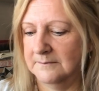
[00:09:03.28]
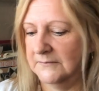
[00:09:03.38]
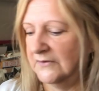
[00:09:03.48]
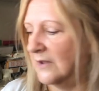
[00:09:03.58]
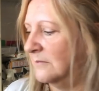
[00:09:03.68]

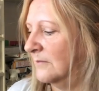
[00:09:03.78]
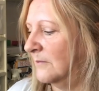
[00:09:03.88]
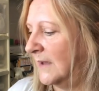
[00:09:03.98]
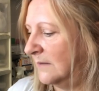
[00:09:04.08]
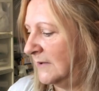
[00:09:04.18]
So
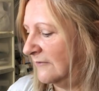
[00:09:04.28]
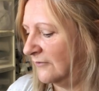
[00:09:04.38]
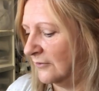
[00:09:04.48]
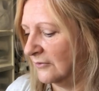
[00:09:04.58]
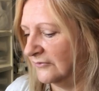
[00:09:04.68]
mainly
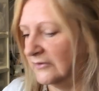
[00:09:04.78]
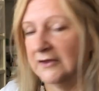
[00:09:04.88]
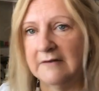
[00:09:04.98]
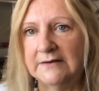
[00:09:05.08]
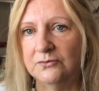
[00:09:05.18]
for
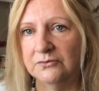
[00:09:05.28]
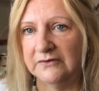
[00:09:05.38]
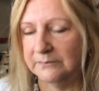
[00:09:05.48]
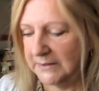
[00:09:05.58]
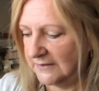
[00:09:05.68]
the
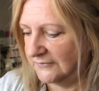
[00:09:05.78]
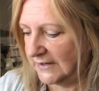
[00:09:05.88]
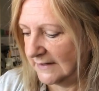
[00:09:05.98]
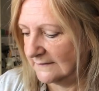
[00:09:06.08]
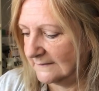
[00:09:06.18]
granddaughter's
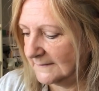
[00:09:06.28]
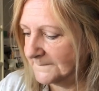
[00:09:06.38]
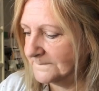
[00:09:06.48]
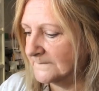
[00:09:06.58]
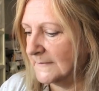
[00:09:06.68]
birthdays.
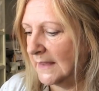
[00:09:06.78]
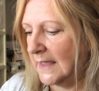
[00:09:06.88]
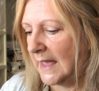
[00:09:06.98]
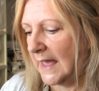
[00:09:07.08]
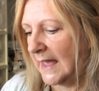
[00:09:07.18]

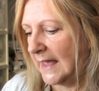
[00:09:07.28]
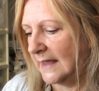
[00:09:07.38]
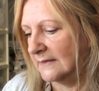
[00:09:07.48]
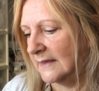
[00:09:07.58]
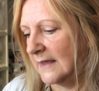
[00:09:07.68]

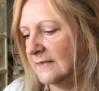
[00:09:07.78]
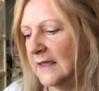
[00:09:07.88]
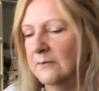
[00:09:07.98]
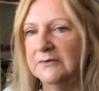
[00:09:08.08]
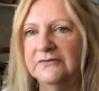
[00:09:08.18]
And then
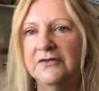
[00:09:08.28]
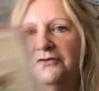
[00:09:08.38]
there was